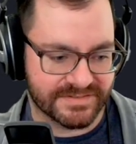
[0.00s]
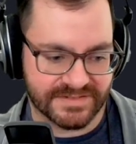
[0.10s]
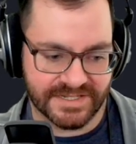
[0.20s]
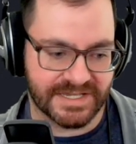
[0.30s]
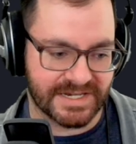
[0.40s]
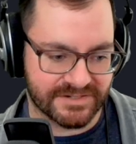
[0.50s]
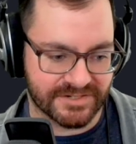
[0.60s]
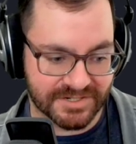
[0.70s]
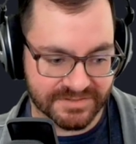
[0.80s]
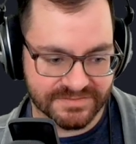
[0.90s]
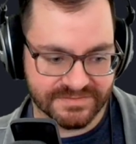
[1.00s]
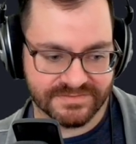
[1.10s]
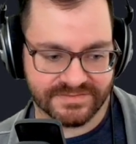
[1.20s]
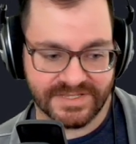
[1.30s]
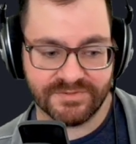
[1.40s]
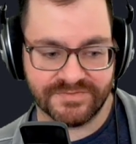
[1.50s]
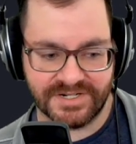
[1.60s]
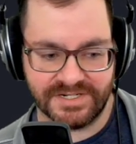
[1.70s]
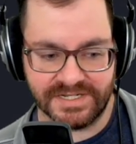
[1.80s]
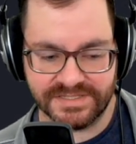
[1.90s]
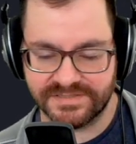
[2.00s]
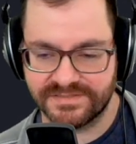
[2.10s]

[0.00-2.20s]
Again, I don't know. They were very nice.